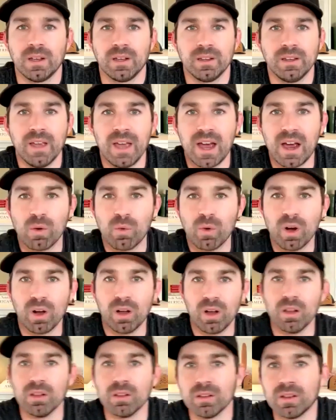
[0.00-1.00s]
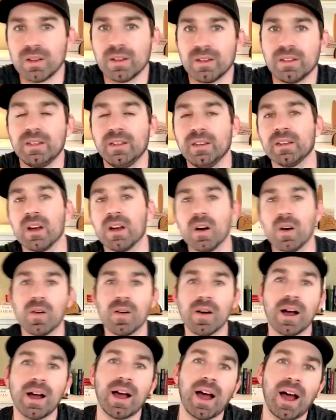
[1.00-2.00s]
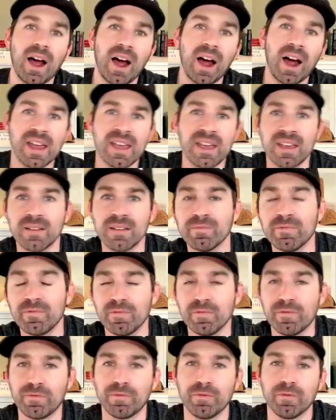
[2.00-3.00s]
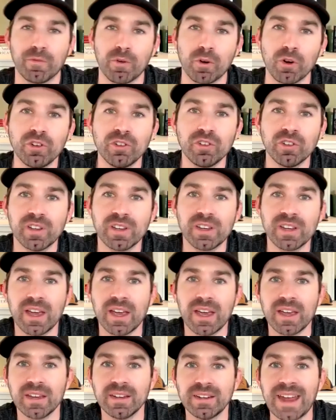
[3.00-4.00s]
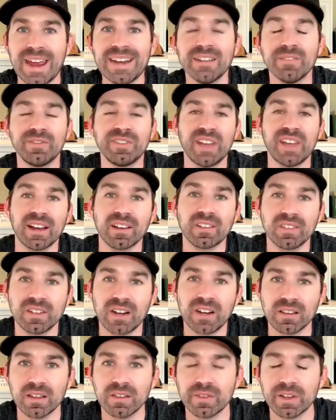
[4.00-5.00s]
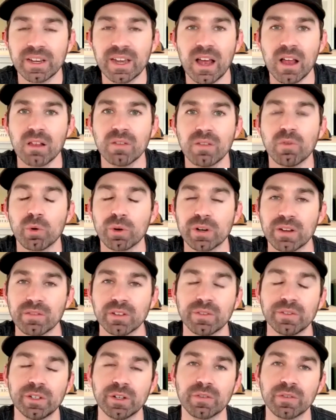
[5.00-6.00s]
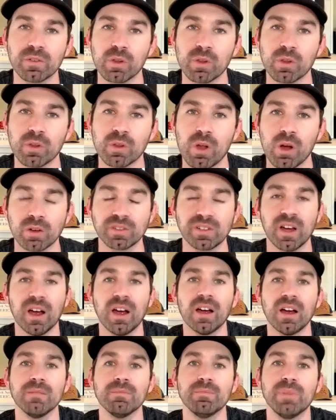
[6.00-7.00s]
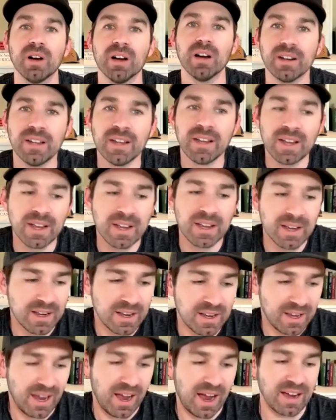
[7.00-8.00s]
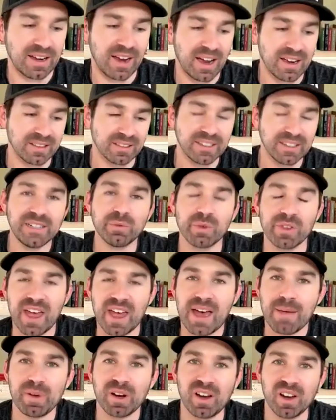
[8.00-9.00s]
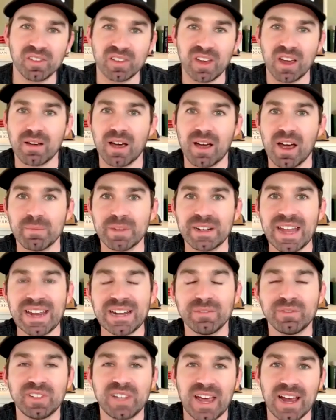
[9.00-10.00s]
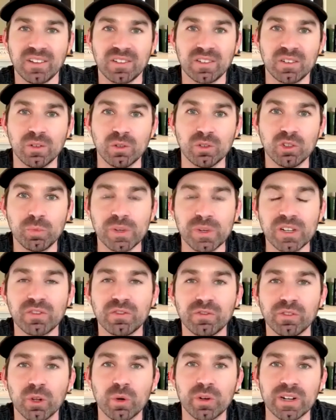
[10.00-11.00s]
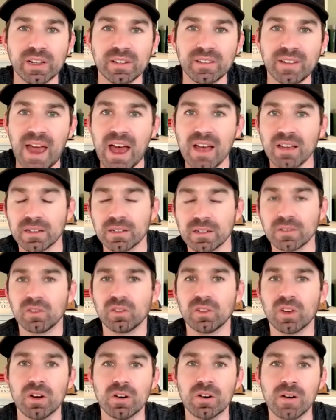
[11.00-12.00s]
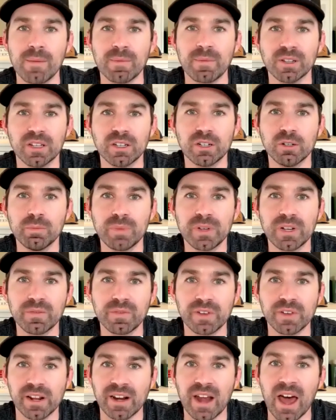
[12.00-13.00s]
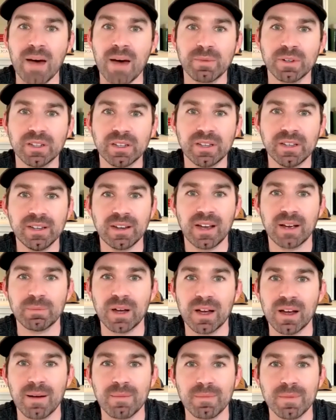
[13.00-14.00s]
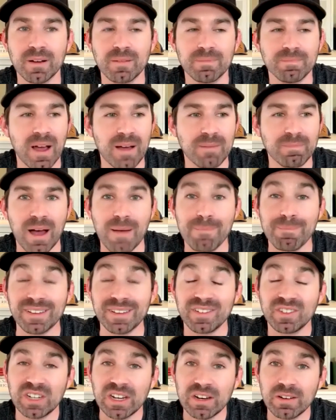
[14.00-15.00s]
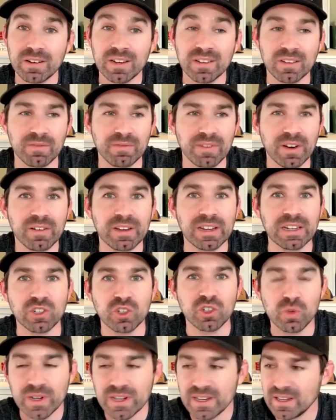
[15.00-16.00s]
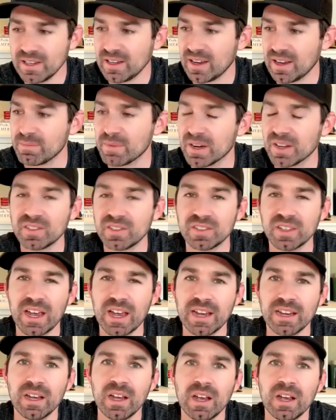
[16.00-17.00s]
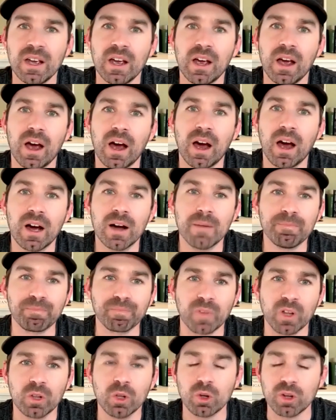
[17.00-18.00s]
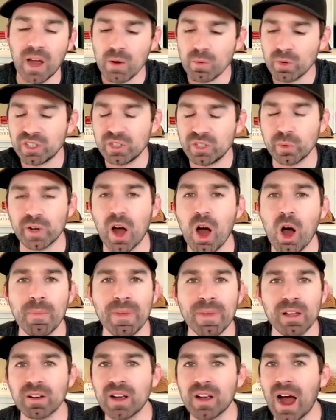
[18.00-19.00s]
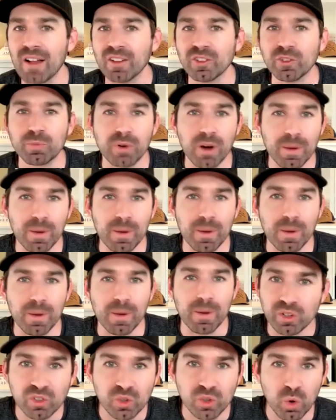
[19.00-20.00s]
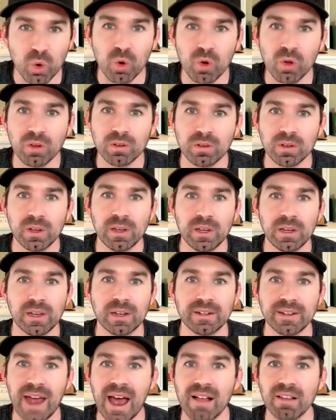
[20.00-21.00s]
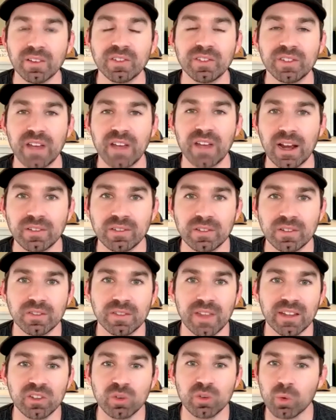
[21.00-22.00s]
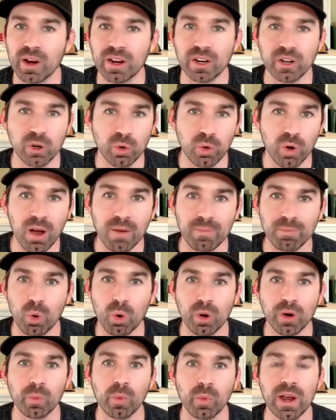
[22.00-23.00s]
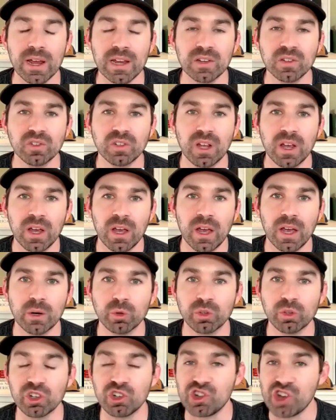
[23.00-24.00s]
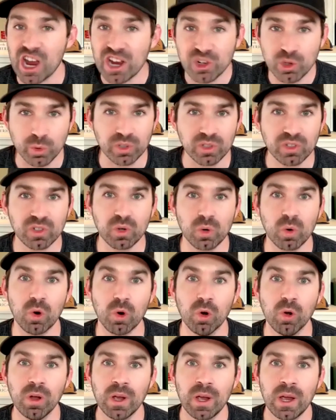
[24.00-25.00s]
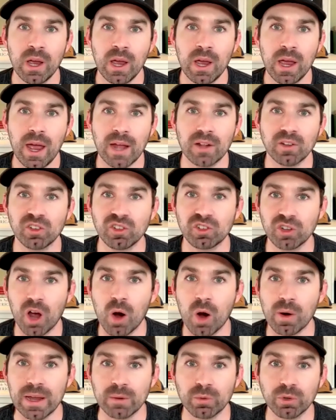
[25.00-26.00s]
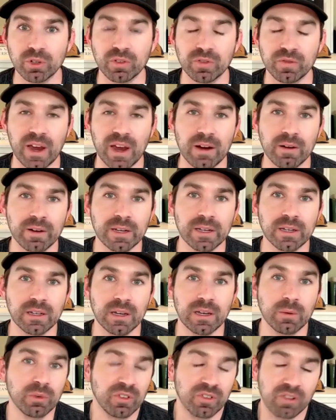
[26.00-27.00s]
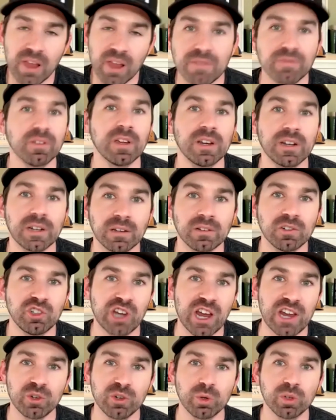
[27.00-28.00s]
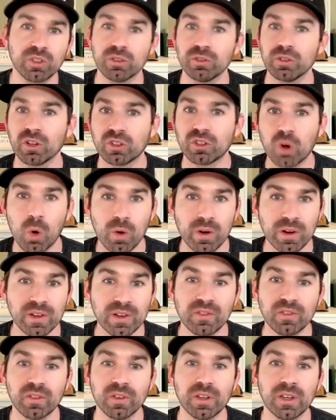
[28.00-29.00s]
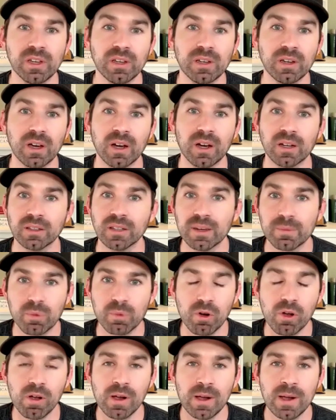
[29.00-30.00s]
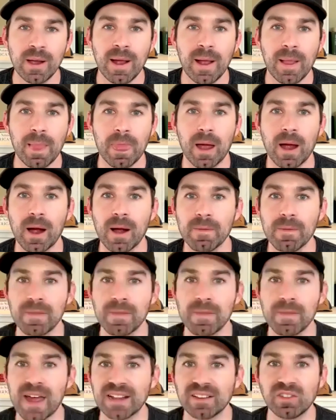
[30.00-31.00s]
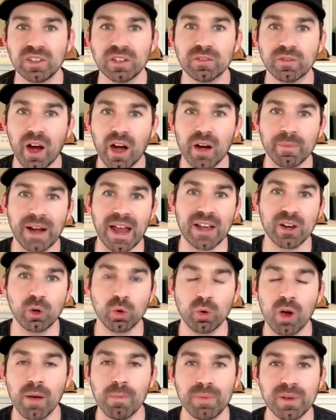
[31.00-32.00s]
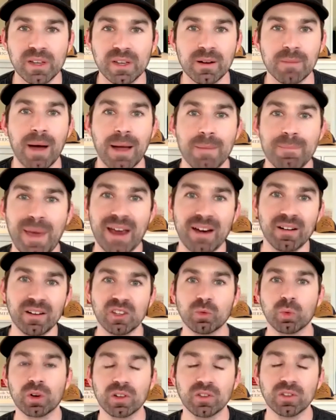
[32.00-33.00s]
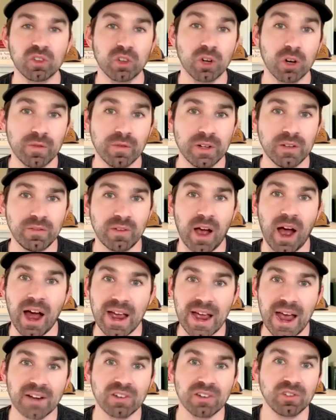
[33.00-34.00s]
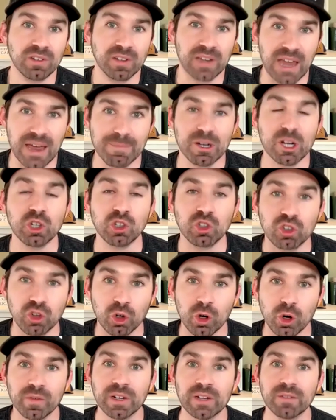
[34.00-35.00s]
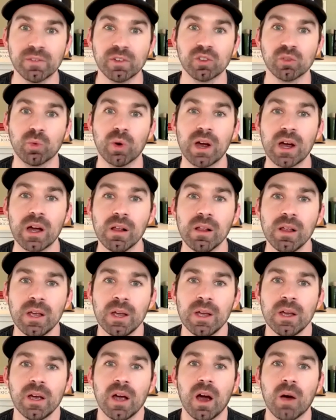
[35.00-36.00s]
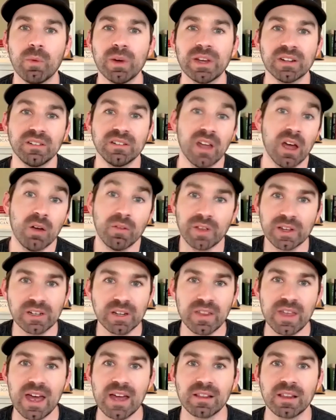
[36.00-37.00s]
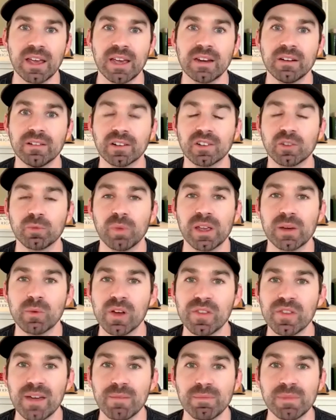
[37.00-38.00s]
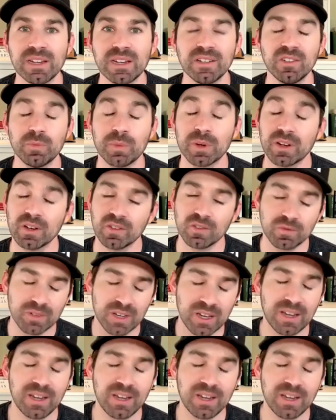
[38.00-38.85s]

Yeah, well, you know, I am firstly a native Texan. I live in California. I've lived here for a long time, but I, I lead with that because I, am a native Texan who speaks fluent Italian. So I'm a little bit of an anomaly. I'm a, I'm a, I'm, I'm mysterious. I'm very intriguing. I must say. Um, look, I went to an all male college preparatory school in Dallas, Texas. That's where I grew up, born and raised, and it was a Jesuit school. And so it was very, it was left leaning. Jesuits are notoriously uh, liberal uh, that's the environment I grew up in. My parents were conservative. I actually am a conservative as well. Uh, we can delve into that later and explain what that means because